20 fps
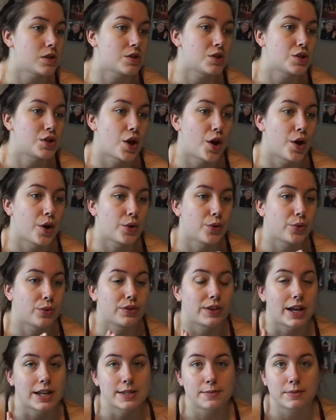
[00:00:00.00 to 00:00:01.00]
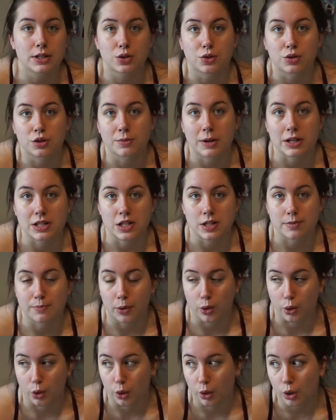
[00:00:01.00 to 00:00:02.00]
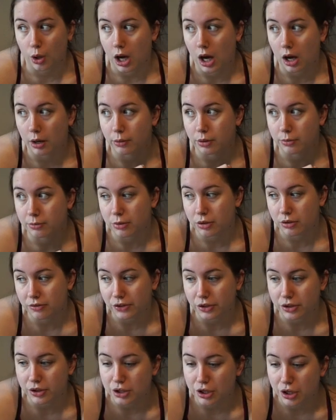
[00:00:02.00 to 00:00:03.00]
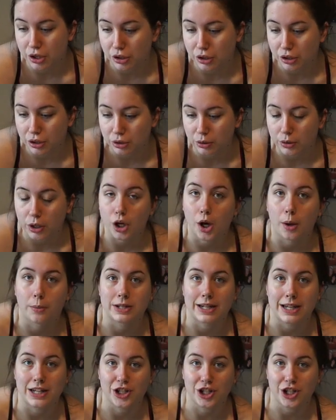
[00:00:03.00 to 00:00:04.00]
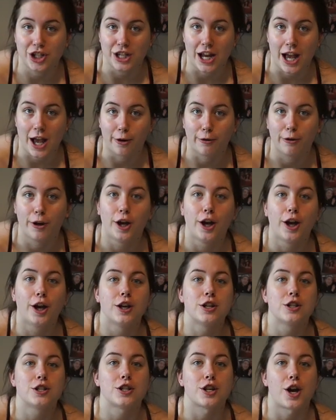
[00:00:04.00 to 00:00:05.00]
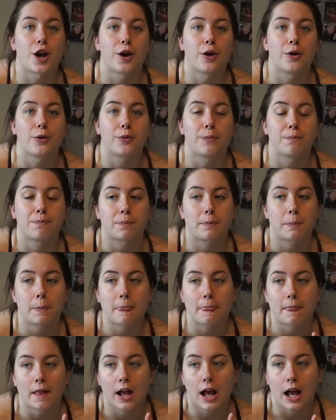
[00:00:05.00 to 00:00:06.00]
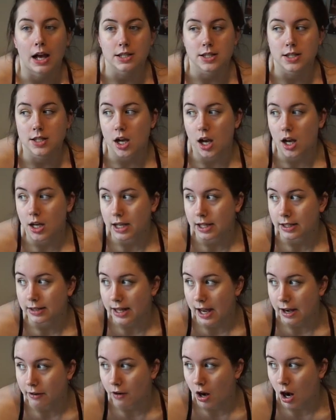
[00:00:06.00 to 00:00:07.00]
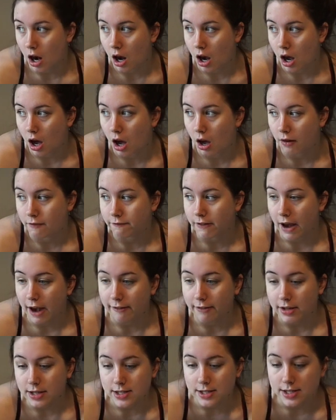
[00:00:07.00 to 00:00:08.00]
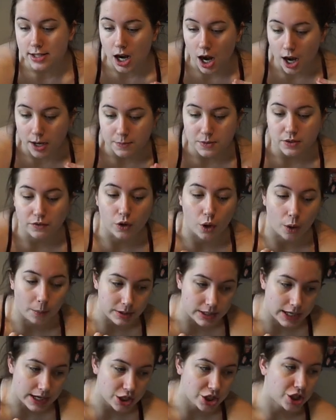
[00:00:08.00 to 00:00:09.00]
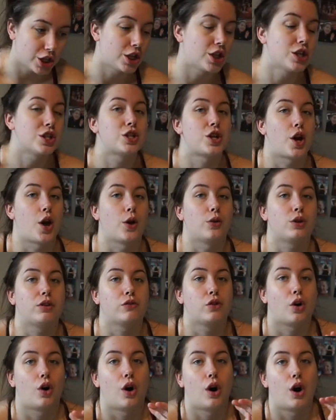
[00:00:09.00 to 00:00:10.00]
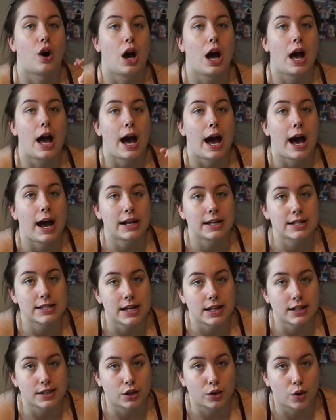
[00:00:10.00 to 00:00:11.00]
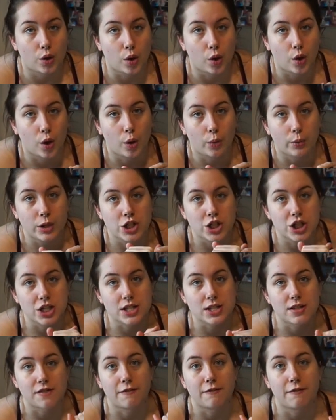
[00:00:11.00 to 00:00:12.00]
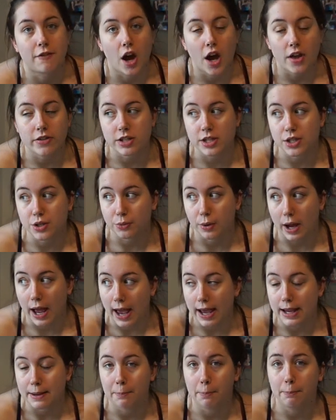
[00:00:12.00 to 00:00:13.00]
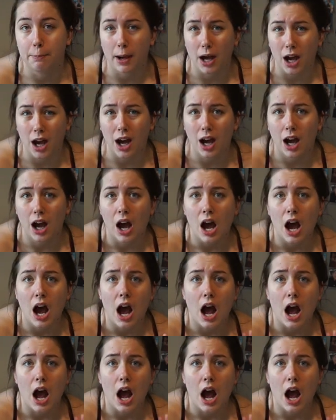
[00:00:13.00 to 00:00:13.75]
So that's me talked about sport. I will move on to accommodation now. So at Stirling there are various types of accommodation. So you've got Alexander Court, which is the furthest away, but